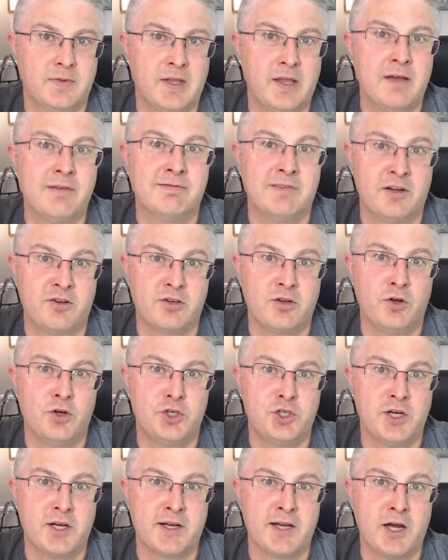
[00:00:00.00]
Let's go
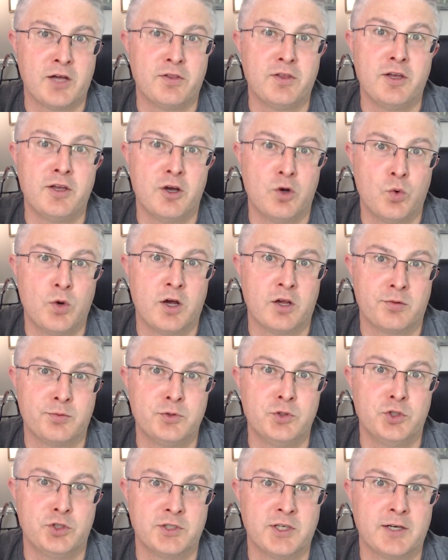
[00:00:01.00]
check out the OWASP 2
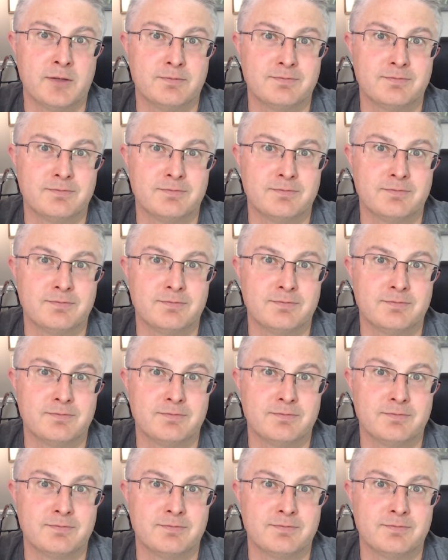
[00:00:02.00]
shop.